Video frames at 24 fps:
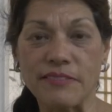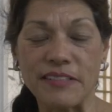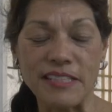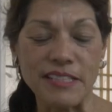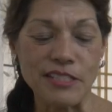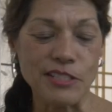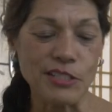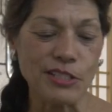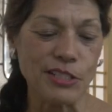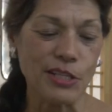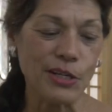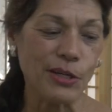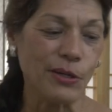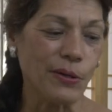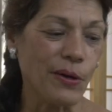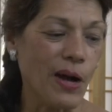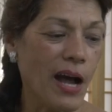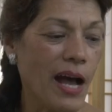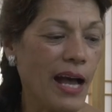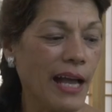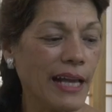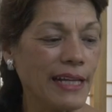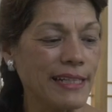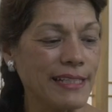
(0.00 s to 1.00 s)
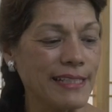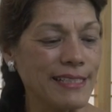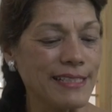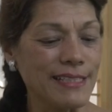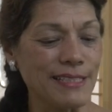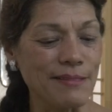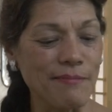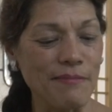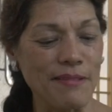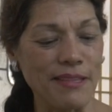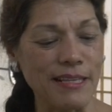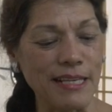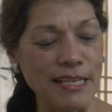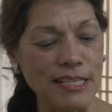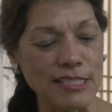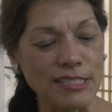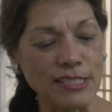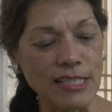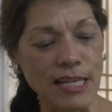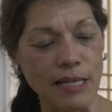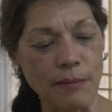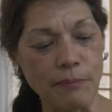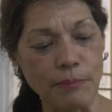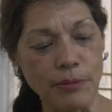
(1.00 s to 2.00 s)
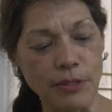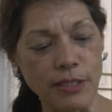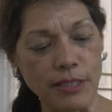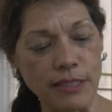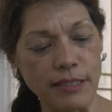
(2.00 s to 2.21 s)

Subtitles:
And so I did some things like put